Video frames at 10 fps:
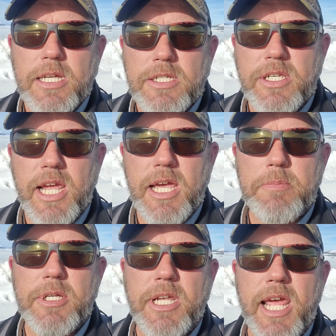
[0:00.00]
stay up
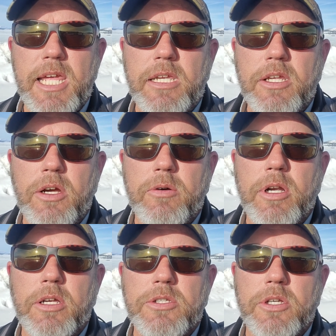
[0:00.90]
to date, you know, and
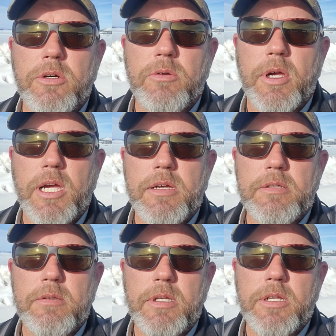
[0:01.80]
also
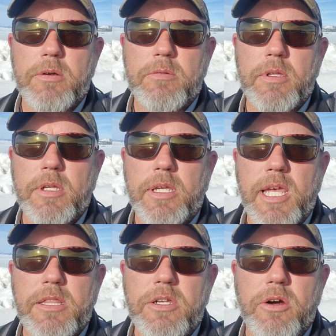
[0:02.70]
you know,
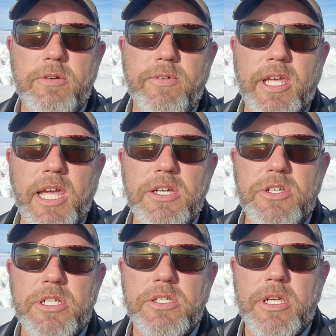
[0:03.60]
get the
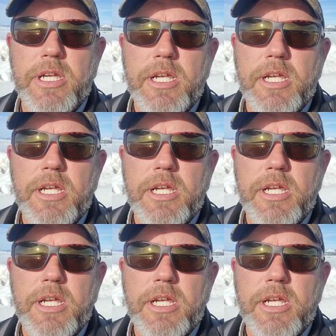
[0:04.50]
notifications.